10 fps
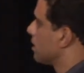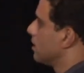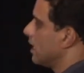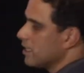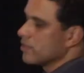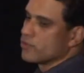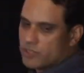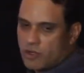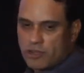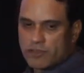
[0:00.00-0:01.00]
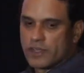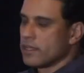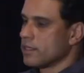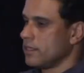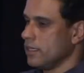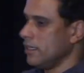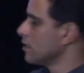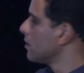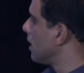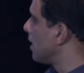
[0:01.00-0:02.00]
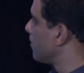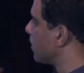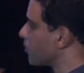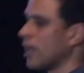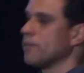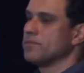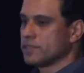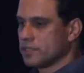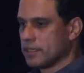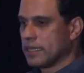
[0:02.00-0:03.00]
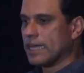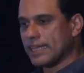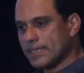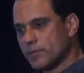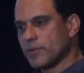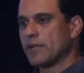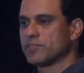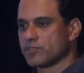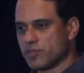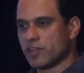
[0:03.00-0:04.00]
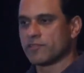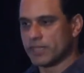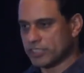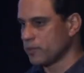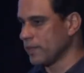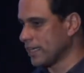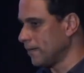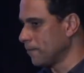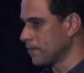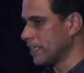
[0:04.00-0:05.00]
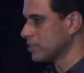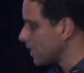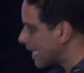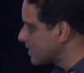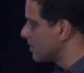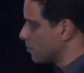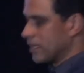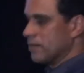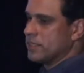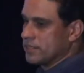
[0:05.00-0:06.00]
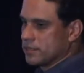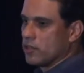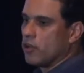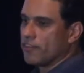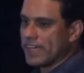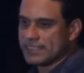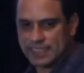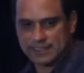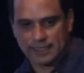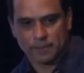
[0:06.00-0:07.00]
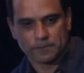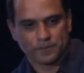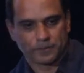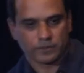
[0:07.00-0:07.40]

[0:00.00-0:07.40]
so that they can resolve the, uh, the problems and get the problems resolved much quickly, right? So that's the premise of SXM.